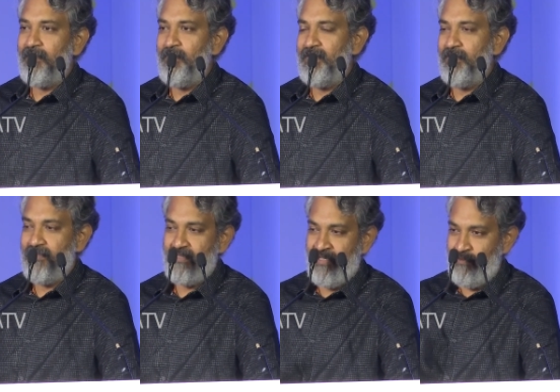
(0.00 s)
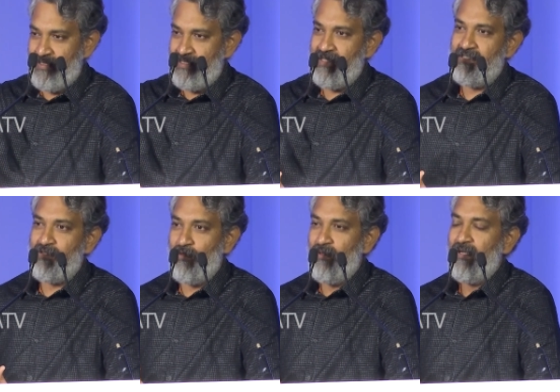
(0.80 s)
because I was
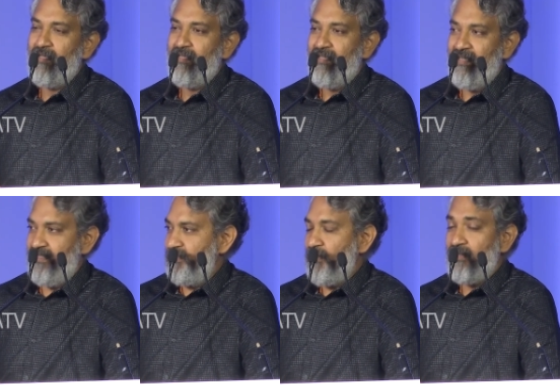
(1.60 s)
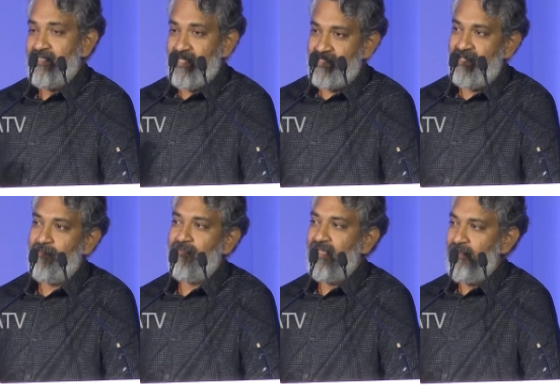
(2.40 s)
just told it is not just him.